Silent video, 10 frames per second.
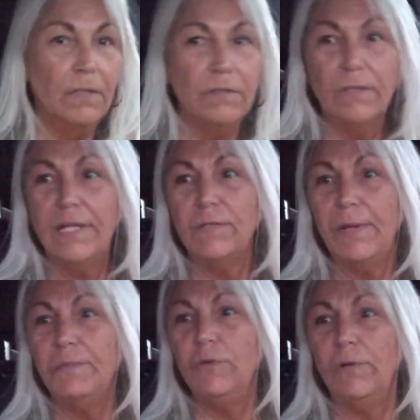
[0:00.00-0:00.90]
so that's
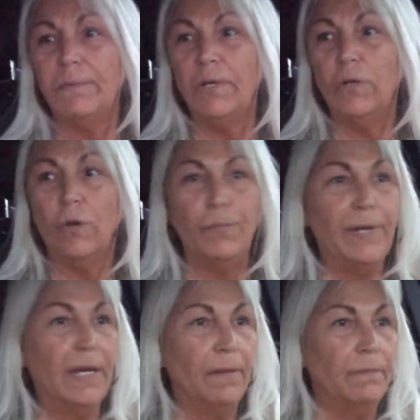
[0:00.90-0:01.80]
what I'm doing. I'm going to go
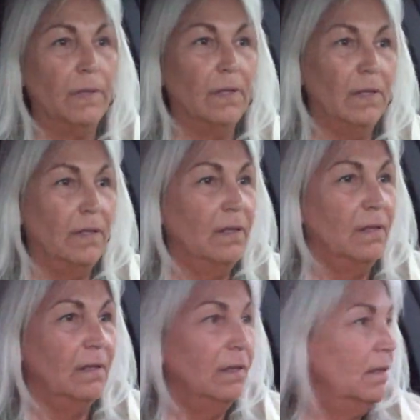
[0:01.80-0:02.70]
pick up
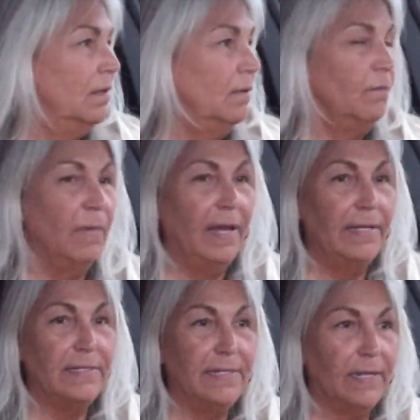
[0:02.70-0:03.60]

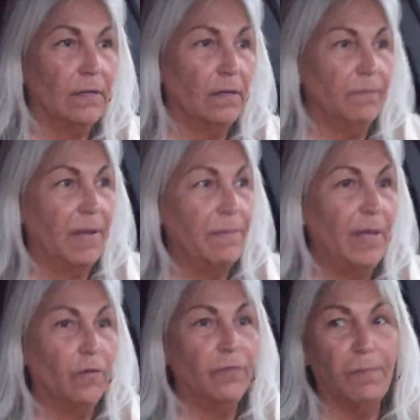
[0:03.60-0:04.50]
my sticker and my
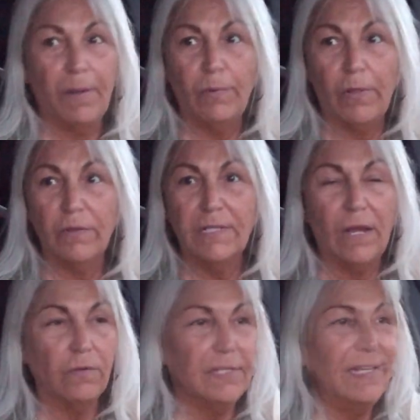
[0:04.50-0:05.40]
mail from my brother's
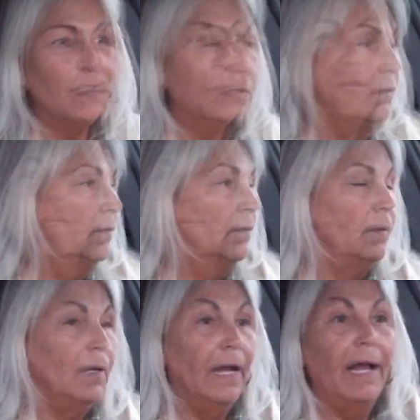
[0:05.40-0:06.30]
house.
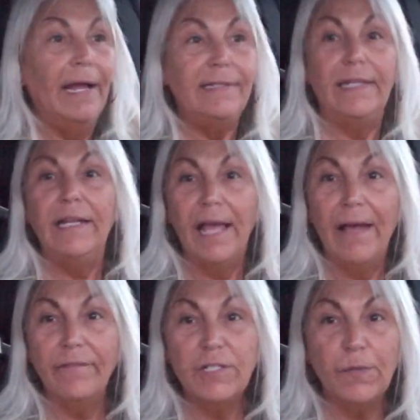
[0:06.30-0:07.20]
I did
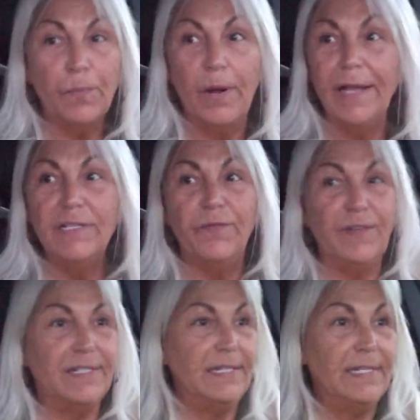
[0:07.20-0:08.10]
have a surprise
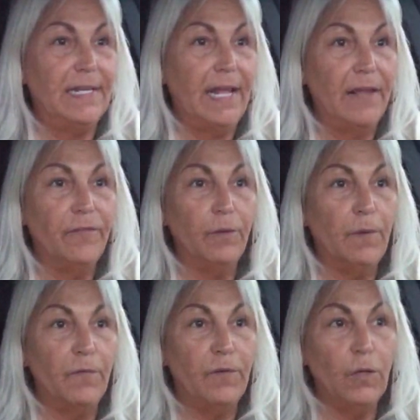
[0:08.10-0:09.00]
visit today
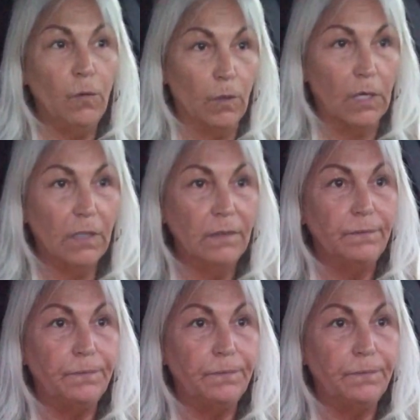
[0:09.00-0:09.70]
from a viewer,